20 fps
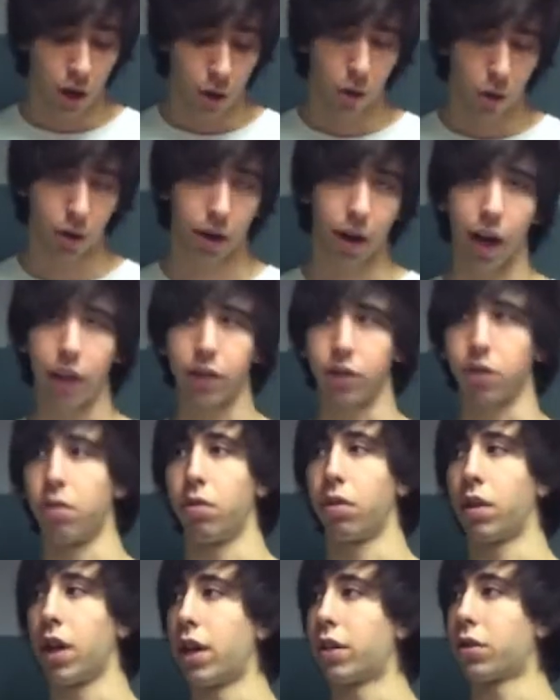Or
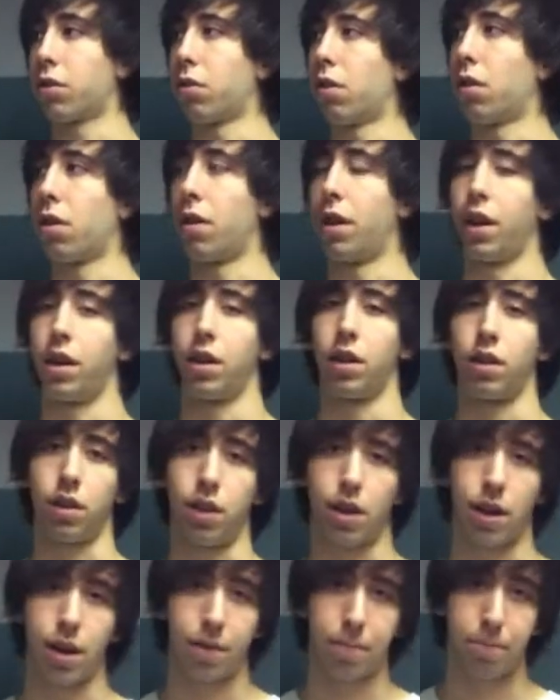Gaskell. Gaskell hurt it
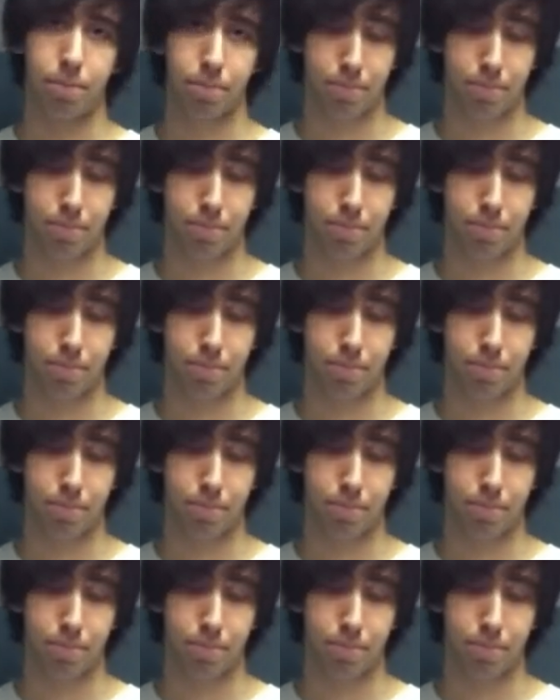a lot.